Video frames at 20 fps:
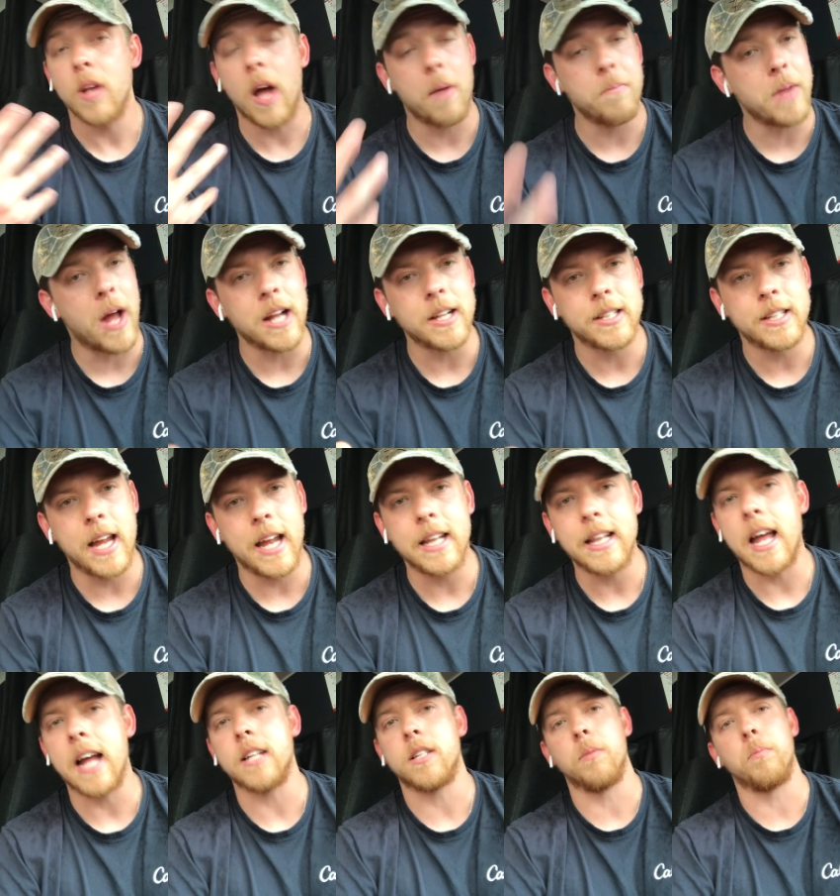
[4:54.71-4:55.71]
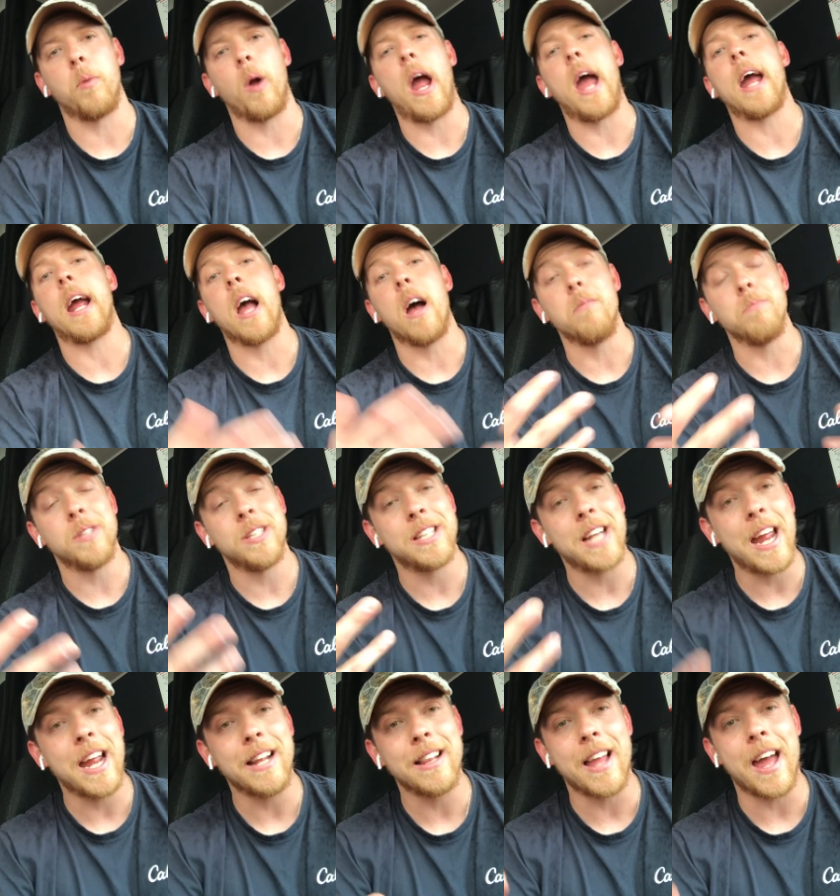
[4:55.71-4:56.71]
I'm not saying that to brag, I'm
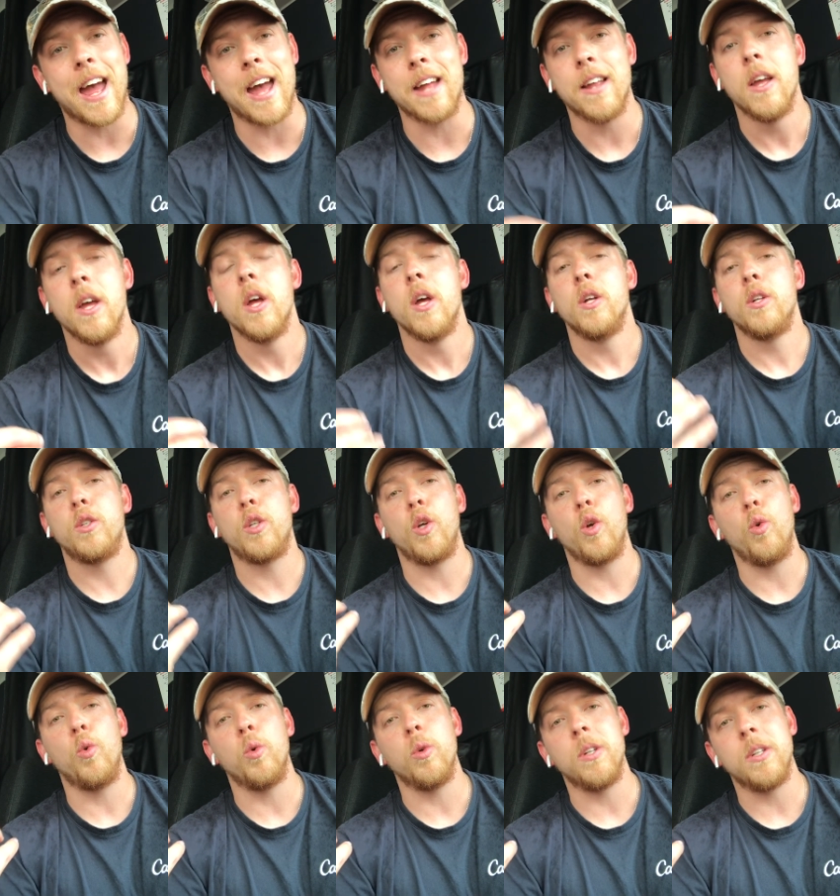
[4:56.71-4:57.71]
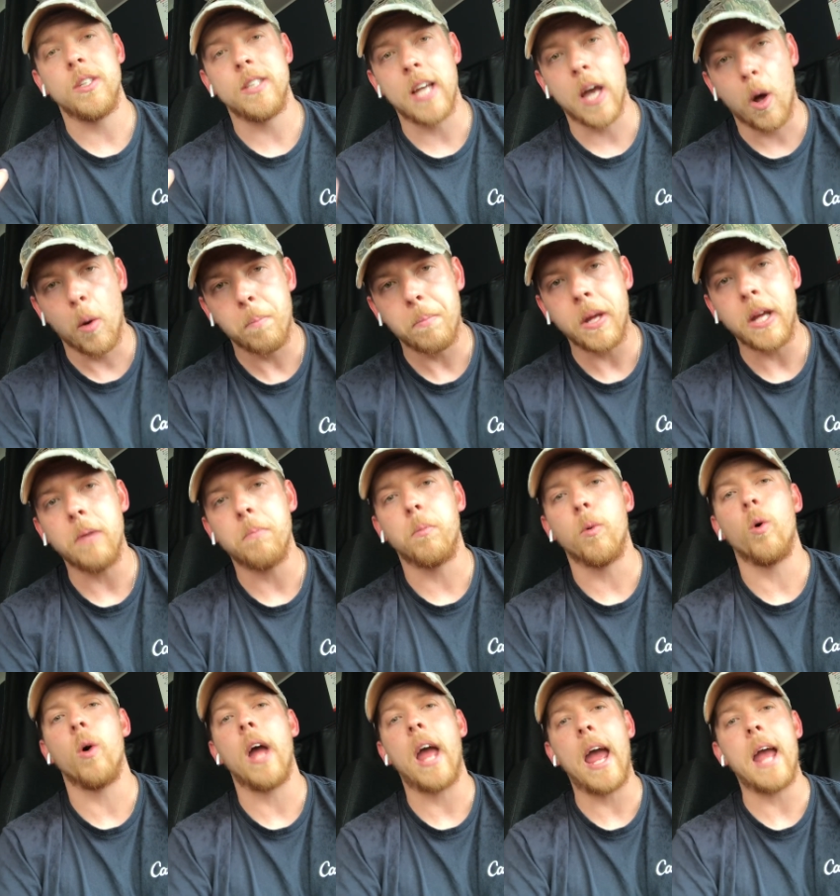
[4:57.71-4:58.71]
saying that to tell
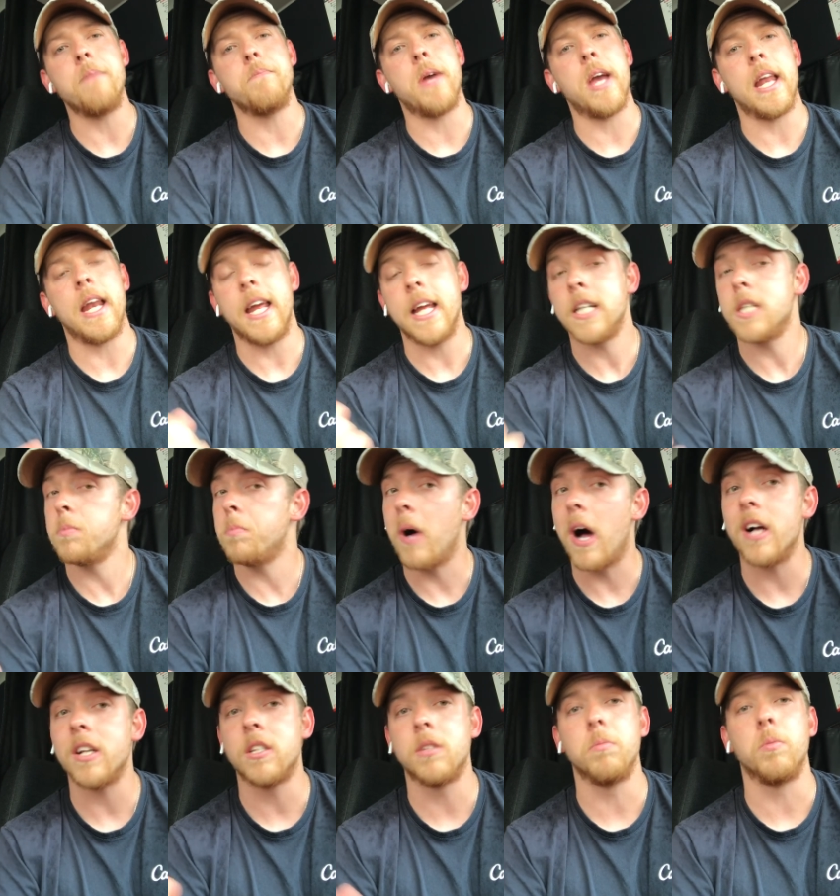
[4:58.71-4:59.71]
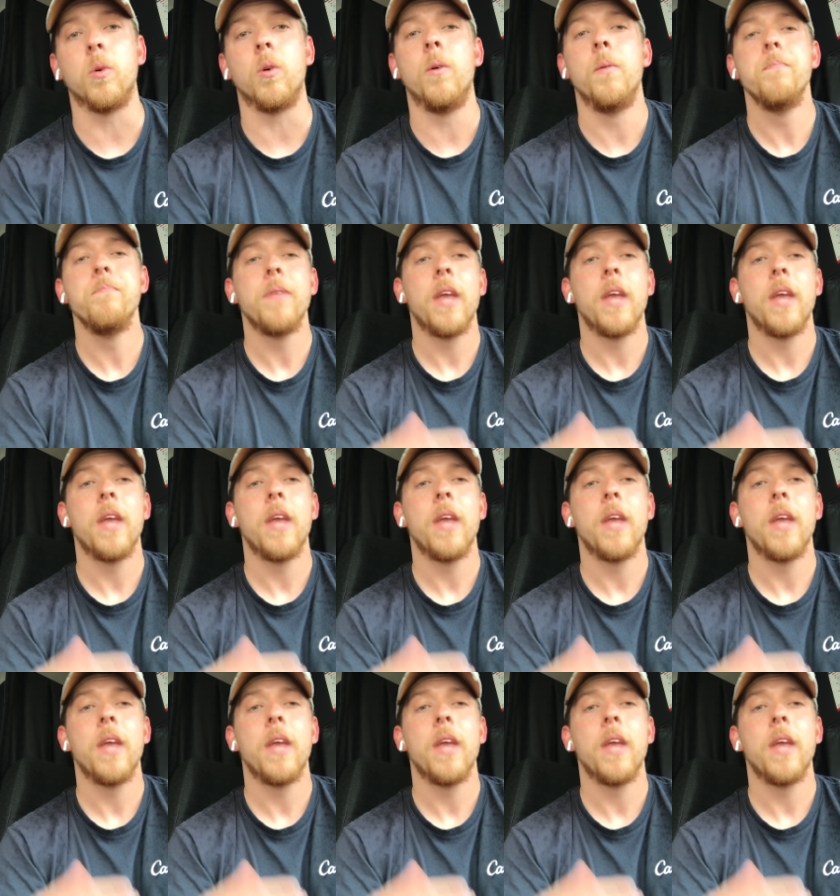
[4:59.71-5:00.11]
people, hey man, it's possible.